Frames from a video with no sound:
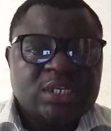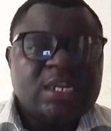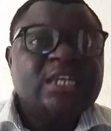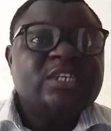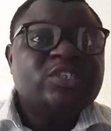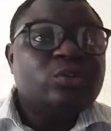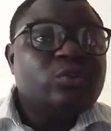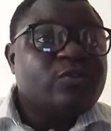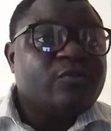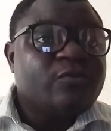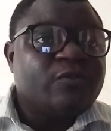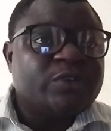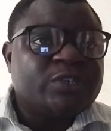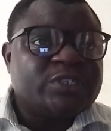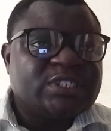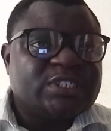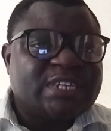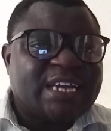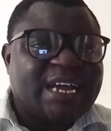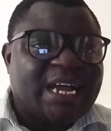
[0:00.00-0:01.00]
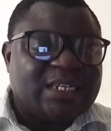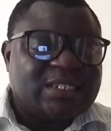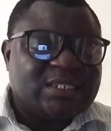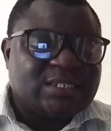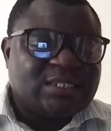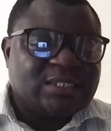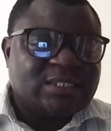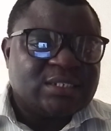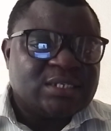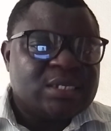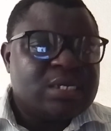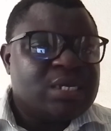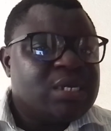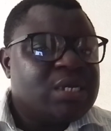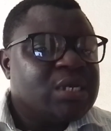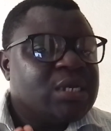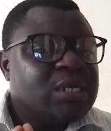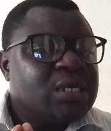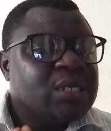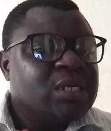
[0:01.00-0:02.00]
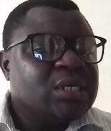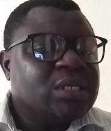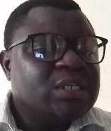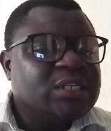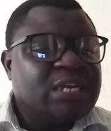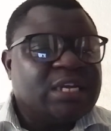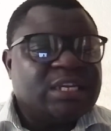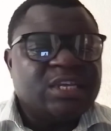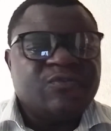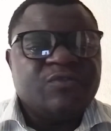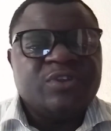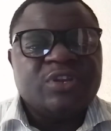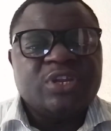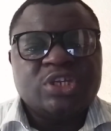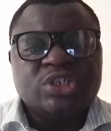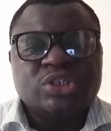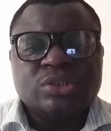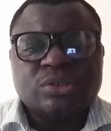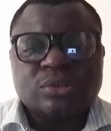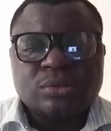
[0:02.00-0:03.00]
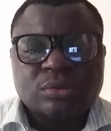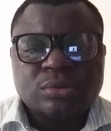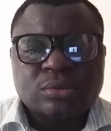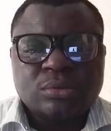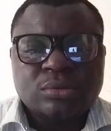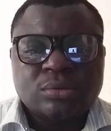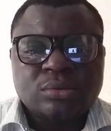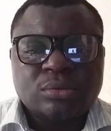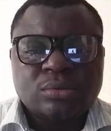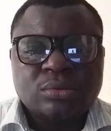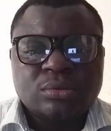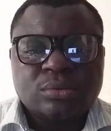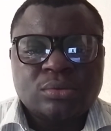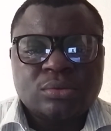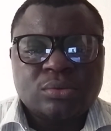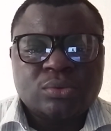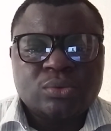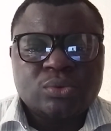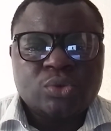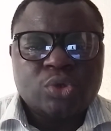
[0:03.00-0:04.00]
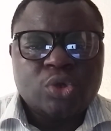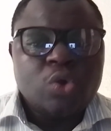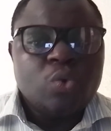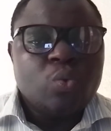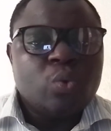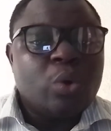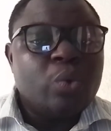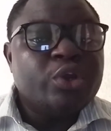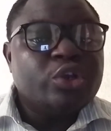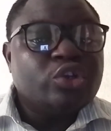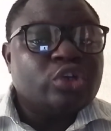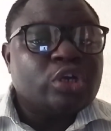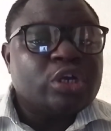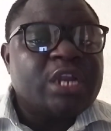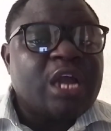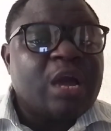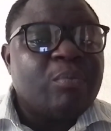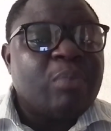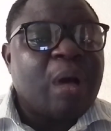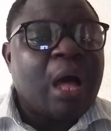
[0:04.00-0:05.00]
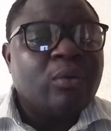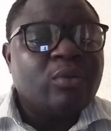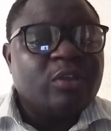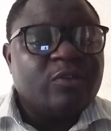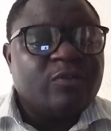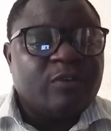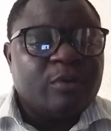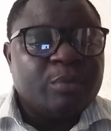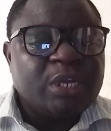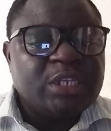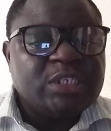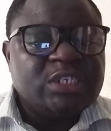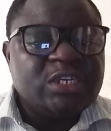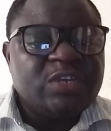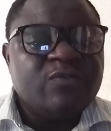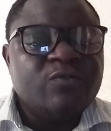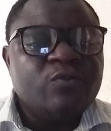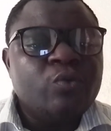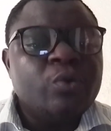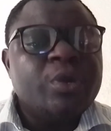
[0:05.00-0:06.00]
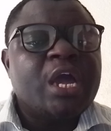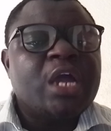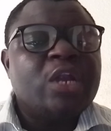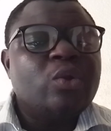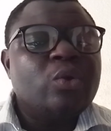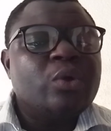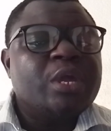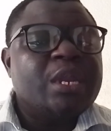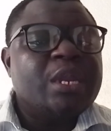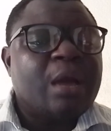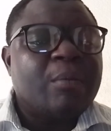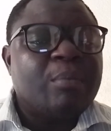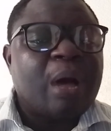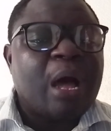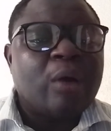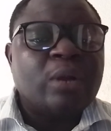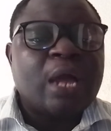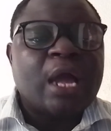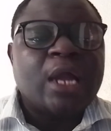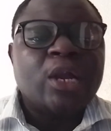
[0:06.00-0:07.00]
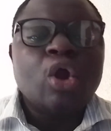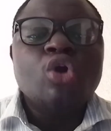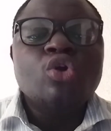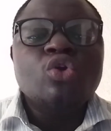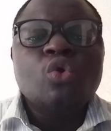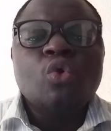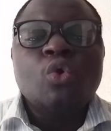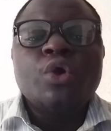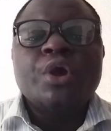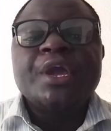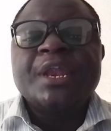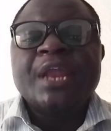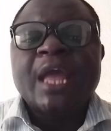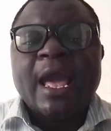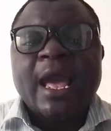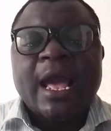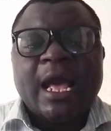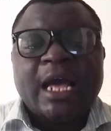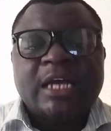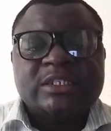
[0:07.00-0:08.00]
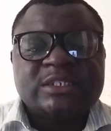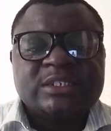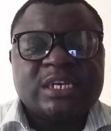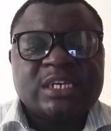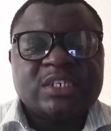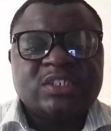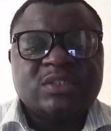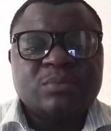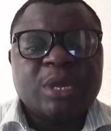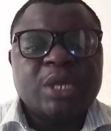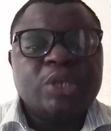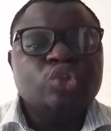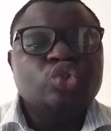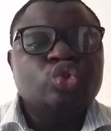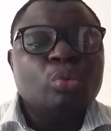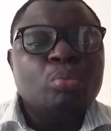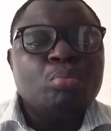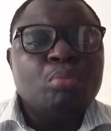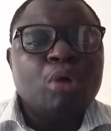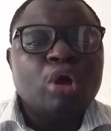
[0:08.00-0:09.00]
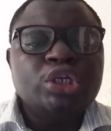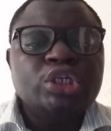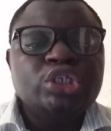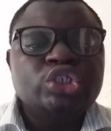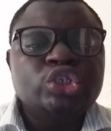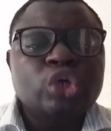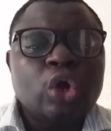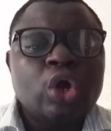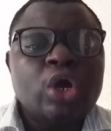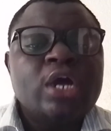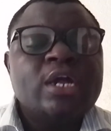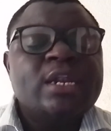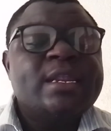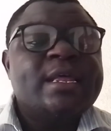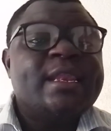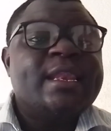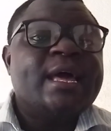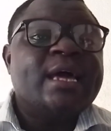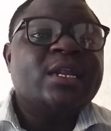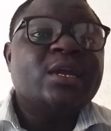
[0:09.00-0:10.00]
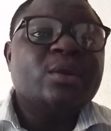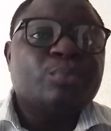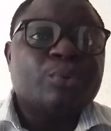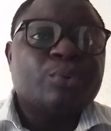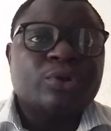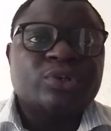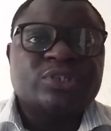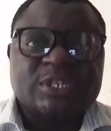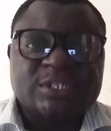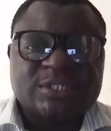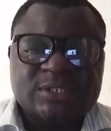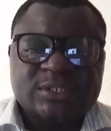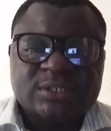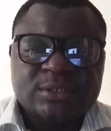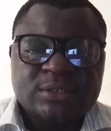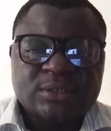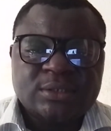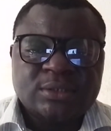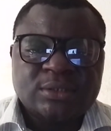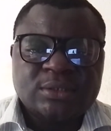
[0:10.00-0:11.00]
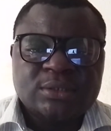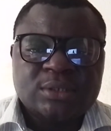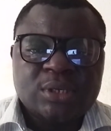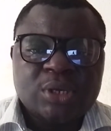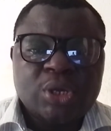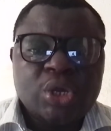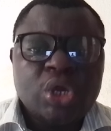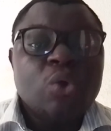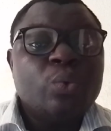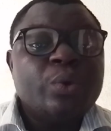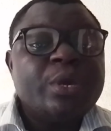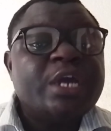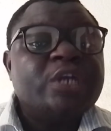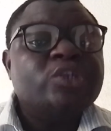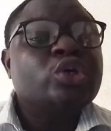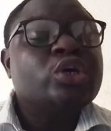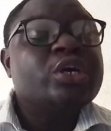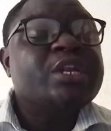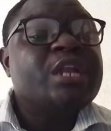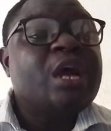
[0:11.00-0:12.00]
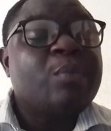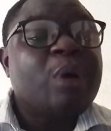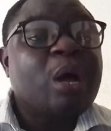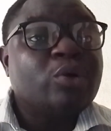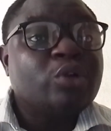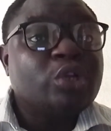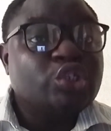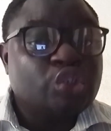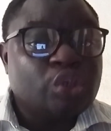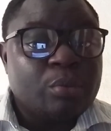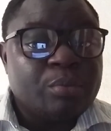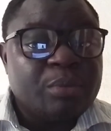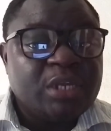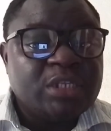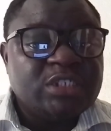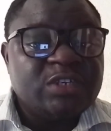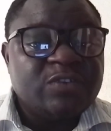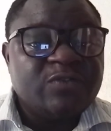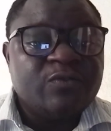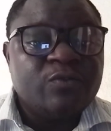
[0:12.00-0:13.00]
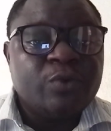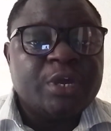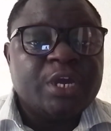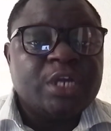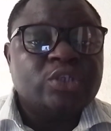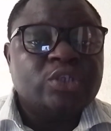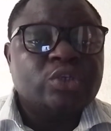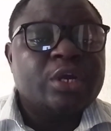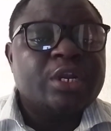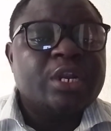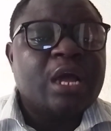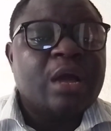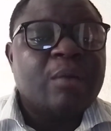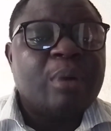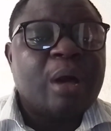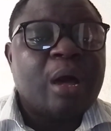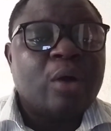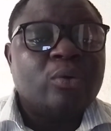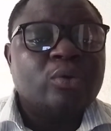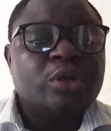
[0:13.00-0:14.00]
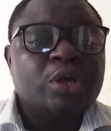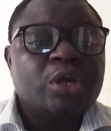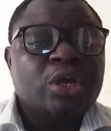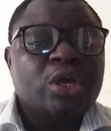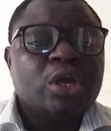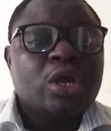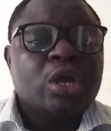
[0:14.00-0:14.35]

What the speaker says: let's look first at their definition. When we're talking about the formative, we are looking about an ongoing assessment to monitor the learning process. And we are talking about the summative, we are talking about